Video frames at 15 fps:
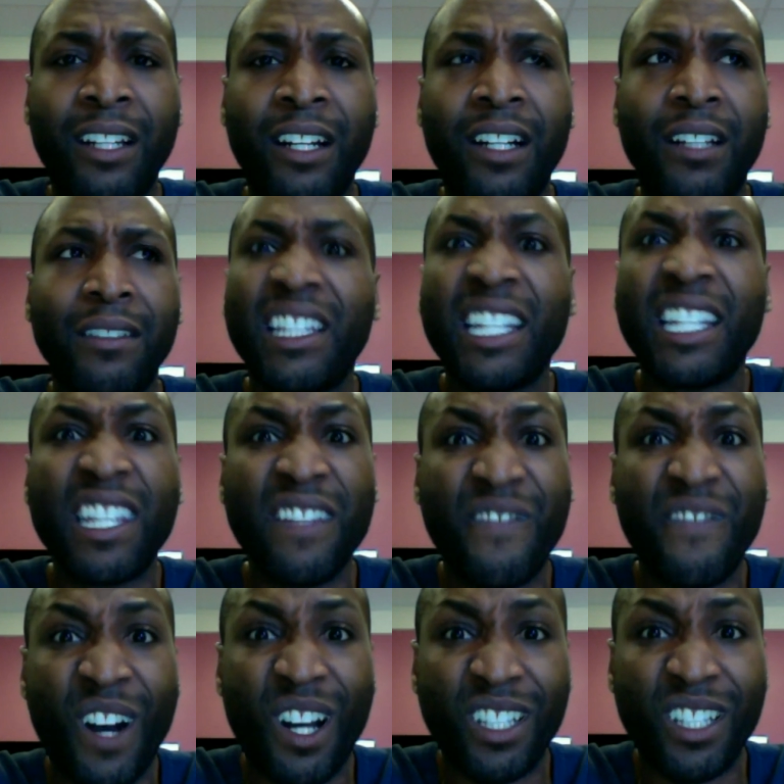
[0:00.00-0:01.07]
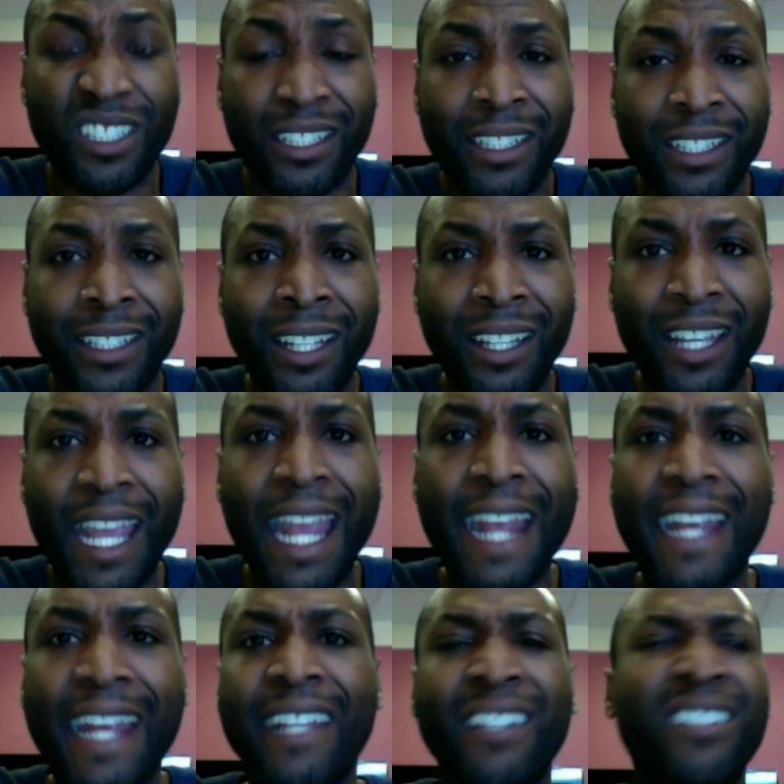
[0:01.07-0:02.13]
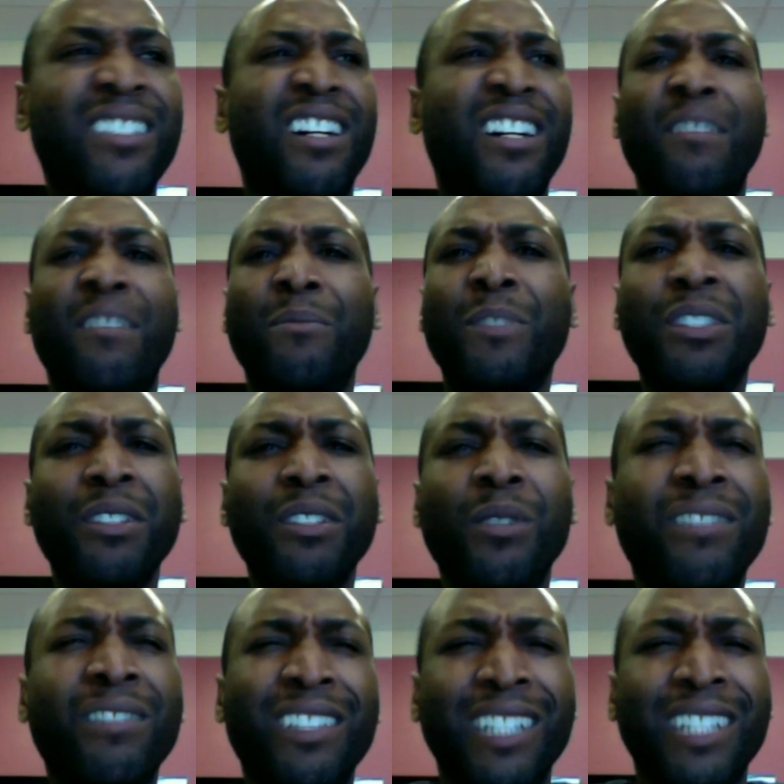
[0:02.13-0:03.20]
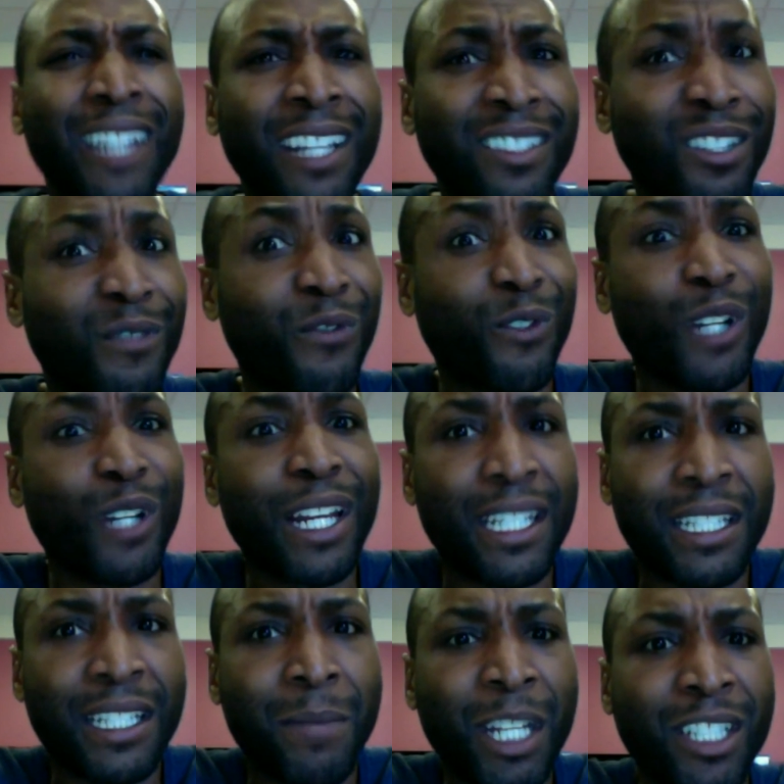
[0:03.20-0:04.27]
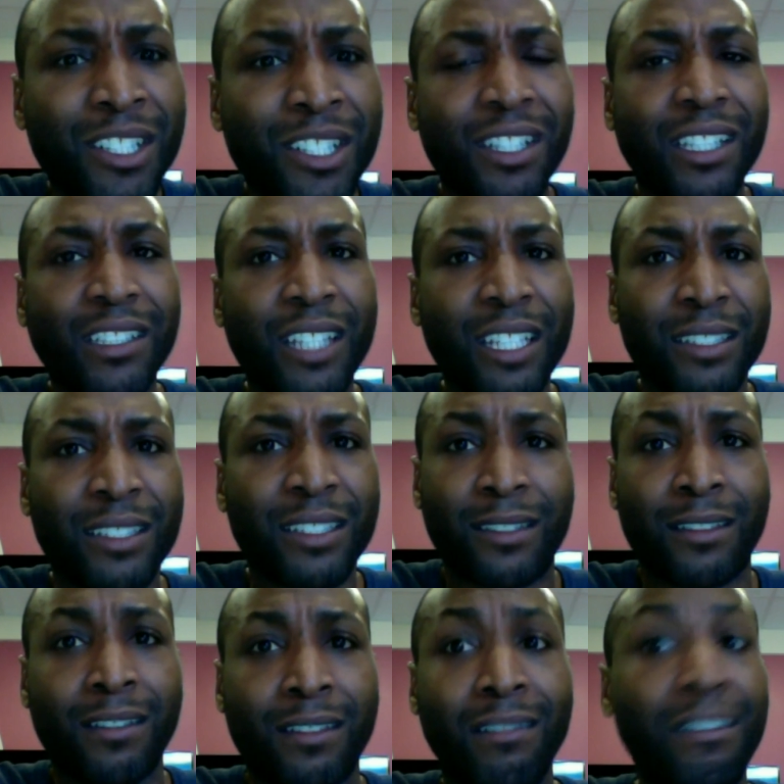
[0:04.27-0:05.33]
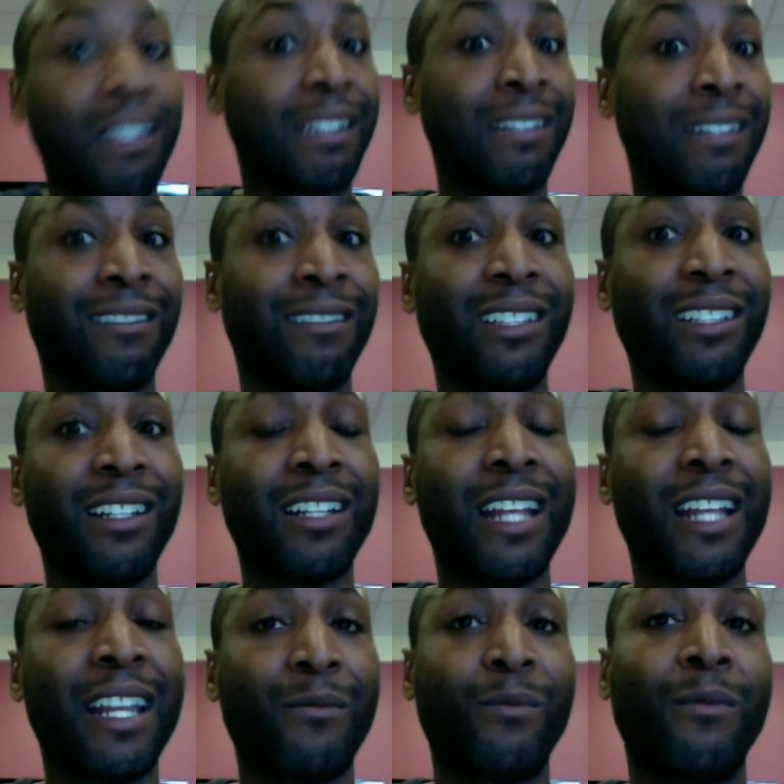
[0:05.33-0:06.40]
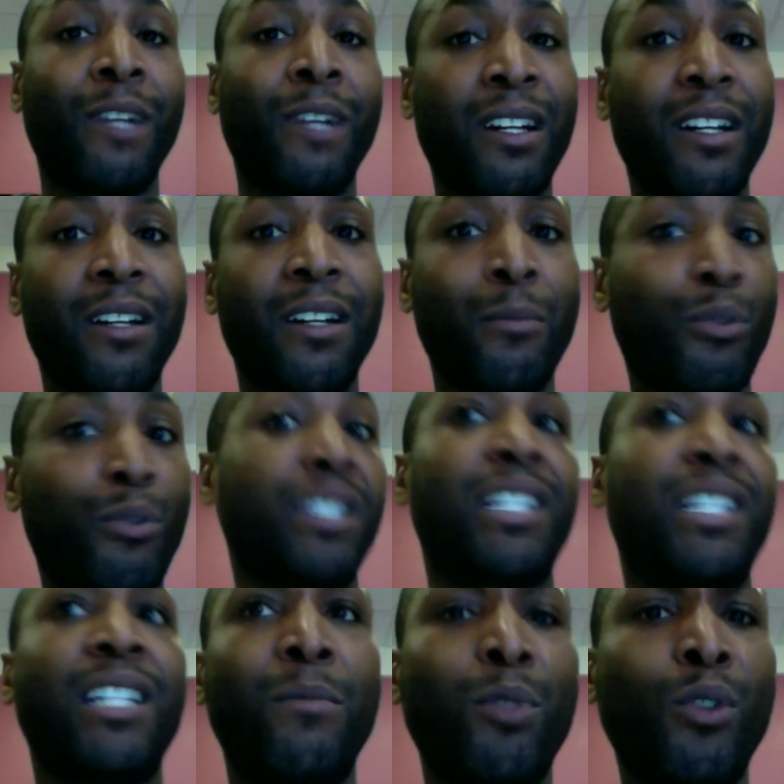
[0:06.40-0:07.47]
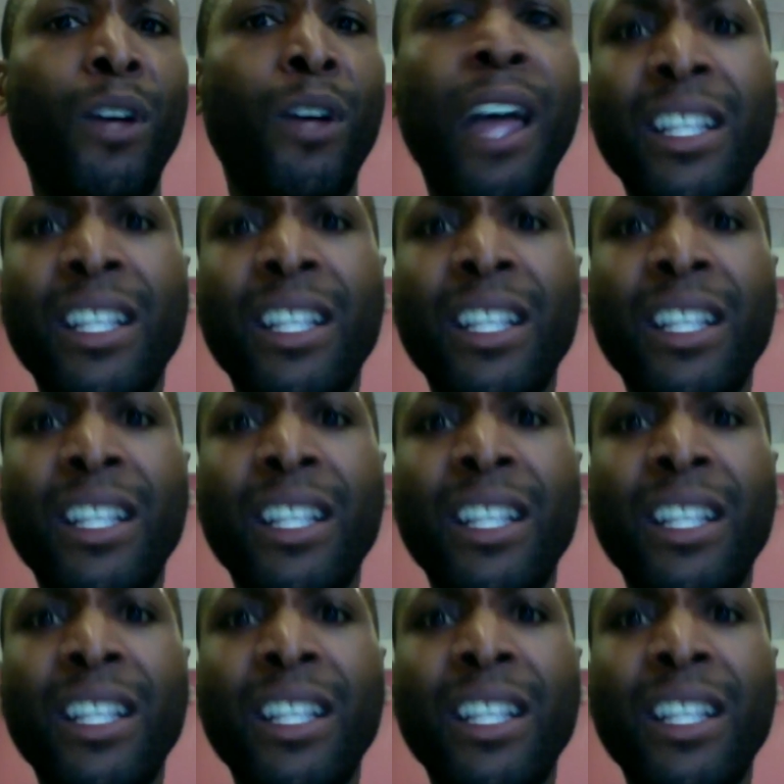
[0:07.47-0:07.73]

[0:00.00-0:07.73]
leaky faucet, and clean out the fridge and make sure that that's looking good and presentable.